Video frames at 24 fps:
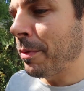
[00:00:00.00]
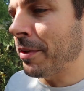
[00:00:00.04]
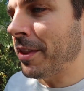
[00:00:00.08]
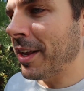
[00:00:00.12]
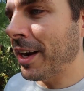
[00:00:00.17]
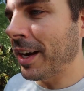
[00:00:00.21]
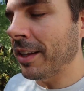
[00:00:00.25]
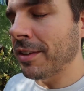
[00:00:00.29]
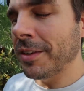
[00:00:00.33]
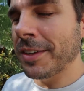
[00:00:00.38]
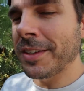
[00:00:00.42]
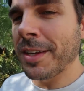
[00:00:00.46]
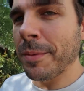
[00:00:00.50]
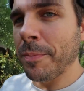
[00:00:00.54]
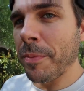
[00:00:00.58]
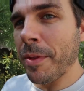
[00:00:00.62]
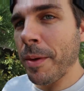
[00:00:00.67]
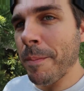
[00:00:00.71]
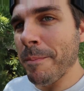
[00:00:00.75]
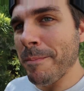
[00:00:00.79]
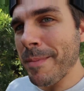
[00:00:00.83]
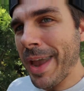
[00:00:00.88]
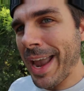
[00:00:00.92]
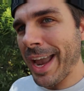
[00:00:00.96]
But then I looked up
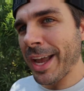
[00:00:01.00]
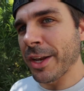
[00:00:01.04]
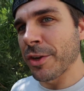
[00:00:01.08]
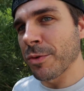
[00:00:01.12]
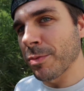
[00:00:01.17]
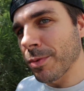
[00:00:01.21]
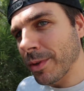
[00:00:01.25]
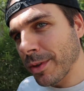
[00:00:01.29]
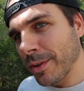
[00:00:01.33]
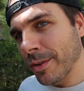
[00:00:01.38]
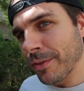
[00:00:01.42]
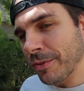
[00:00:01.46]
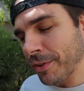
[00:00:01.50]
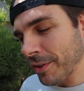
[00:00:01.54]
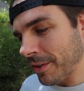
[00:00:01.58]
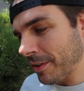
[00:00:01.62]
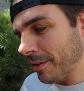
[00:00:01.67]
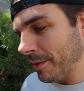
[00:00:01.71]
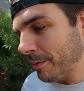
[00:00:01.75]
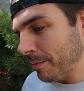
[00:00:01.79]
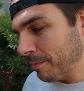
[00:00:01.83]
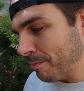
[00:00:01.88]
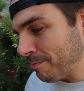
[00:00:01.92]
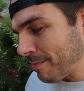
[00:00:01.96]
the manual for
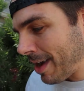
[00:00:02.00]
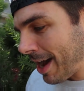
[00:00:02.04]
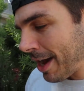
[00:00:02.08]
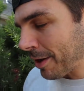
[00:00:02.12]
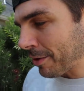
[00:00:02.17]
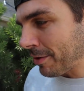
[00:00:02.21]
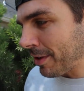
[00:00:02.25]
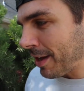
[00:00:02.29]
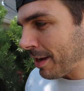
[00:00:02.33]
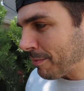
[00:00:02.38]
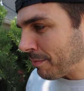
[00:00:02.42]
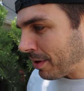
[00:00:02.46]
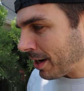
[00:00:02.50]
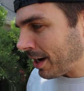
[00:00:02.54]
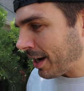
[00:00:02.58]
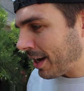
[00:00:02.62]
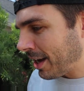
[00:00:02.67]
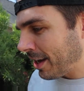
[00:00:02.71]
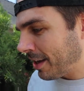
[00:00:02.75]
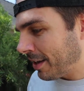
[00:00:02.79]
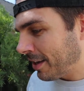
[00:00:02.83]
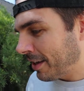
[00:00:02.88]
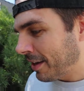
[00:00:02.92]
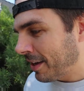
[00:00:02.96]
the model I
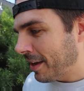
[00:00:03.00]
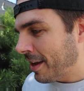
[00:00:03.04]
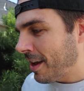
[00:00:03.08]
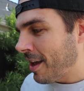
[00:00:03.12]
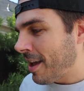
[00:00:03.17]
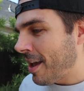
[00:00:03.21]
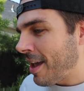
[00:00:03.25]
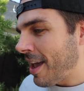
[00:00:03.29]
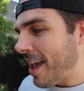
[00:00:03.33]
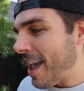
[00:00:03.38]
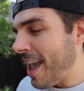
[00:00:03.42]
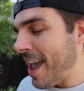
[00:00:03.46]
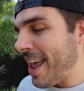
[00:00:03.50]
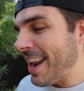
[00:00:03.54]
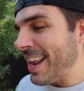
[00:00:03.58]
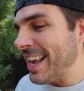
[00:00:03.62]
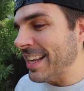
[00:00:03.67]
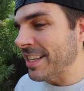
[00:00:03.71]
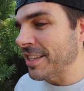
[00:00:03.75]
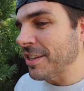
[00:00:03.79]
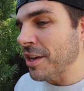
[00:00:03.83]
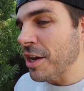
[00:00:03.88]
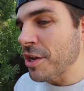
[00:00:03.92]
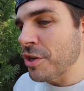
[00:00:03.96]
bought and
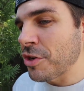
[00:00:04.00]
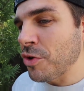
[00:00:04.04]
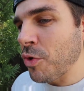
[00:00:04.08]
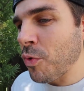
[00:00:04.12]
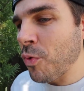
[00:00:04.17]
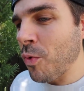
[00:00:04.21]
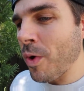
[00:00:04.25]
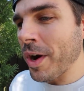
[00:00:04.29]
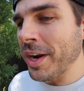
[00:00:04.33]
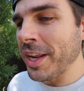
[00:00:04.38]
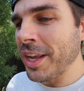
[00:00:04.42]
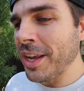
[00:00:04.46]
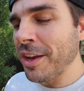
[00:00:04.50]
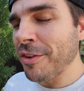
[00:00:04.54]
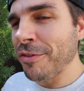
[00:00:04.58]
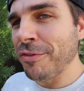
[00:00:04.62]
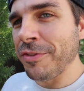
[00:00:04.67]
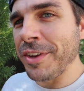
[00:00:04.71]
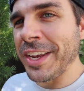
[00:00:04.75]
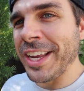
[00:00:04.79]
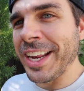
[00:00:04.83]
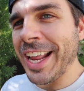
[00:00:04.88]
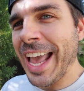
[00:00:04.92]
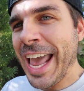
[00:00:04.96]
it's 20
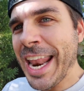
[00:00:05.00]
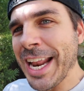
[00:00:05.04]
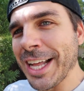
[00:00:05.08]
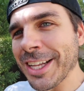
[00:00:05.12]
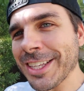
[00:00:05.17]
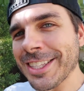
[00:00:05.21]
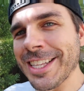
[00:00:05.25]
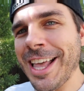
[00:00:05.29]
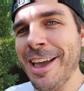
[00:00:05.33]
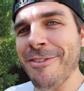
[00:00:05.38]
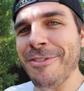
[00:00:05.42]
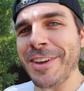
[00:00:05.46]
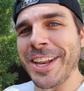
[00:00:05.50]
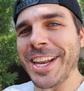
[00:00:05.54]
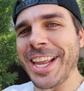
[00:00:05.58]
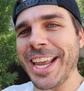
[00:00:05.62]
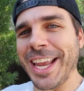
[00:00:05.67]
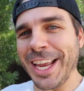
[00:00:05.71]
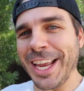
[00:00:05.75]
feet and 11